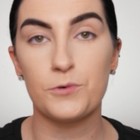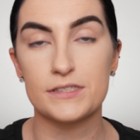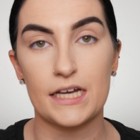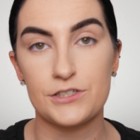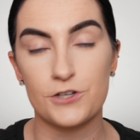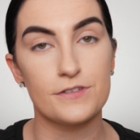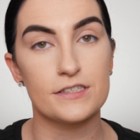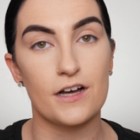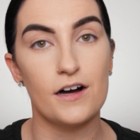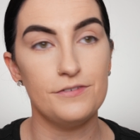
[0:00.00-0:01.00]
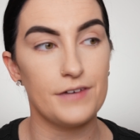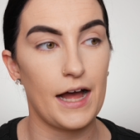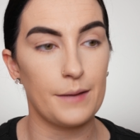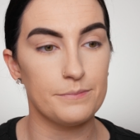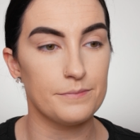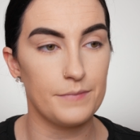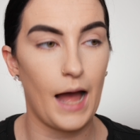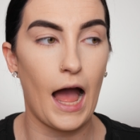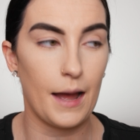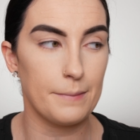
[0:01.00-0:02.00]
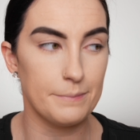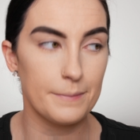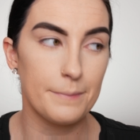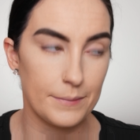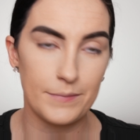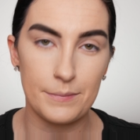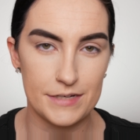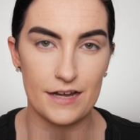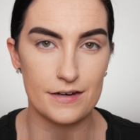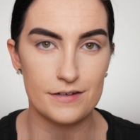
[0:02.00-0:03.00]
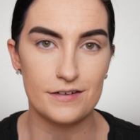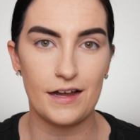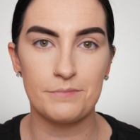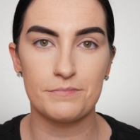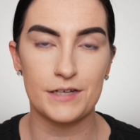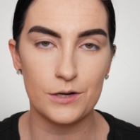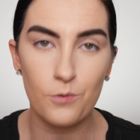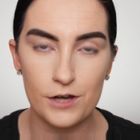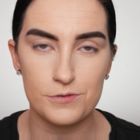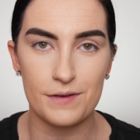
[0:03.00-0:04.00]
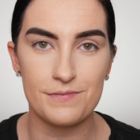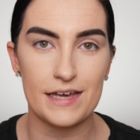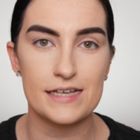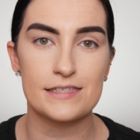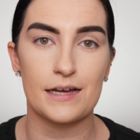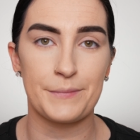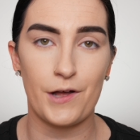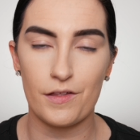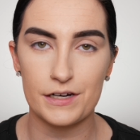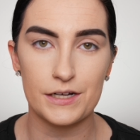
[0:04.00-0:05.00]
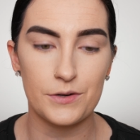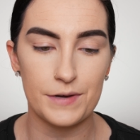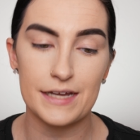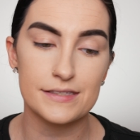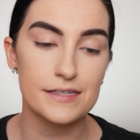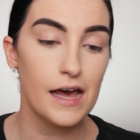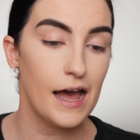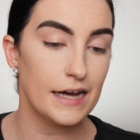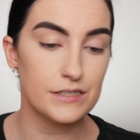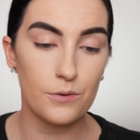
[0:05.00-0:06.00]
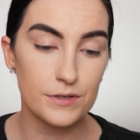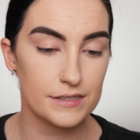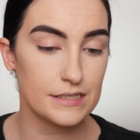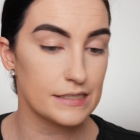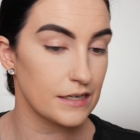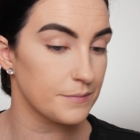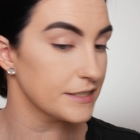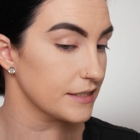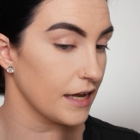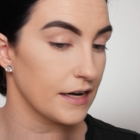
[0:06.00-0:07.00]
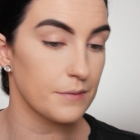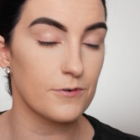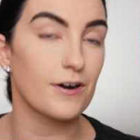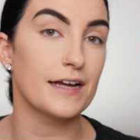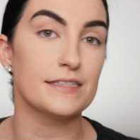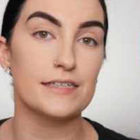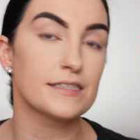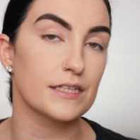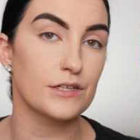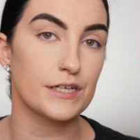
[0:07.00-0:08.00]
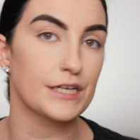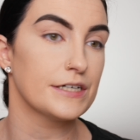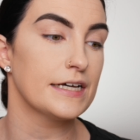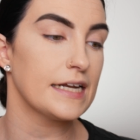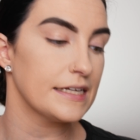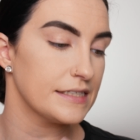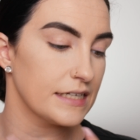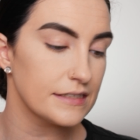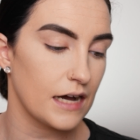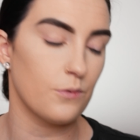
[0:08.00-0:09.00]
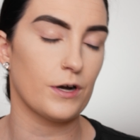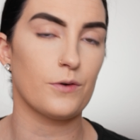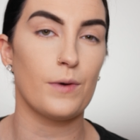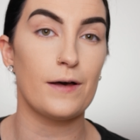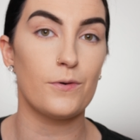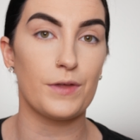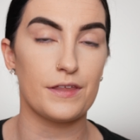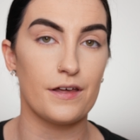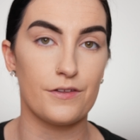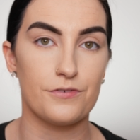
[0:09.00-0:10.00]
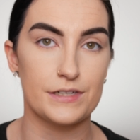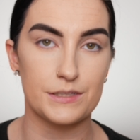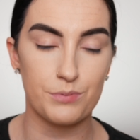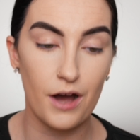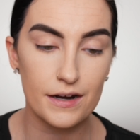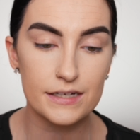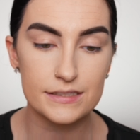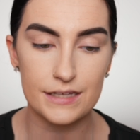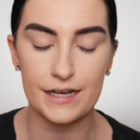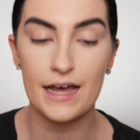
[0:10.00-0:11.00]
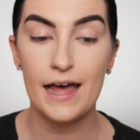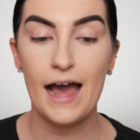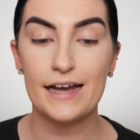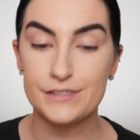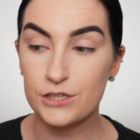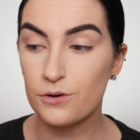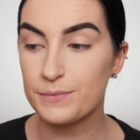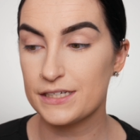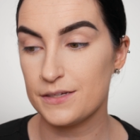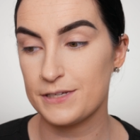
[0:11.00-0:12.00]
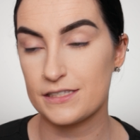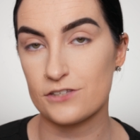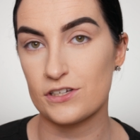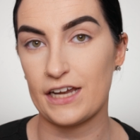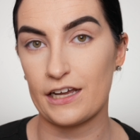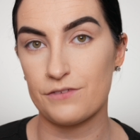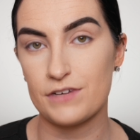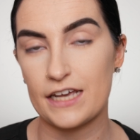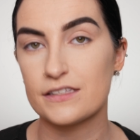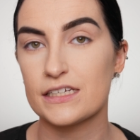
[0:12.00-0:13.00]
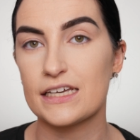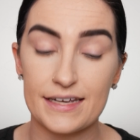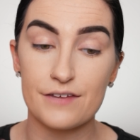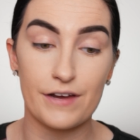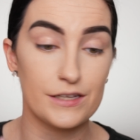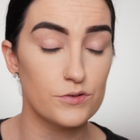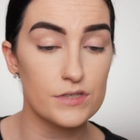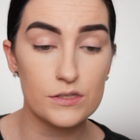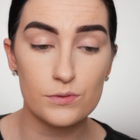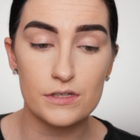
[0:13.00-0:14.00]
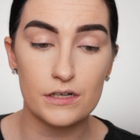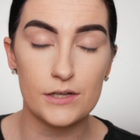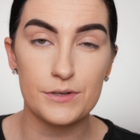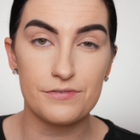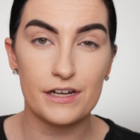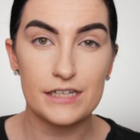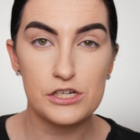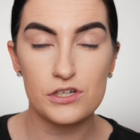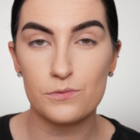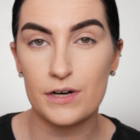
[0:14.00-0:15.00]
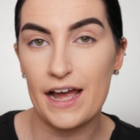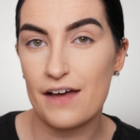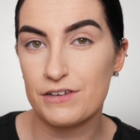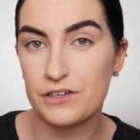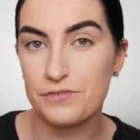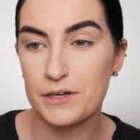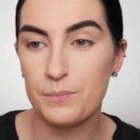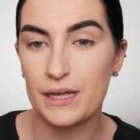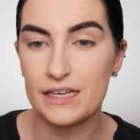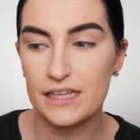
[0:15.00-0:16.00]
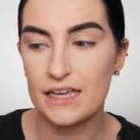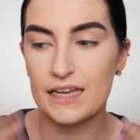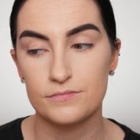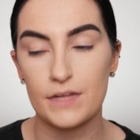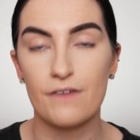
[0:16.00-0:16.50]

Once I turn this off, I'm done. I'm gonna wash my face. I'm calling it a quits. I don't want this to sit on my skin anymore. It doesn't look good. It did not work well with the other Fenty products. Like, I don't mean to be such a negative Nancy. If I use this with a glowy foundation, would I have a different opinion?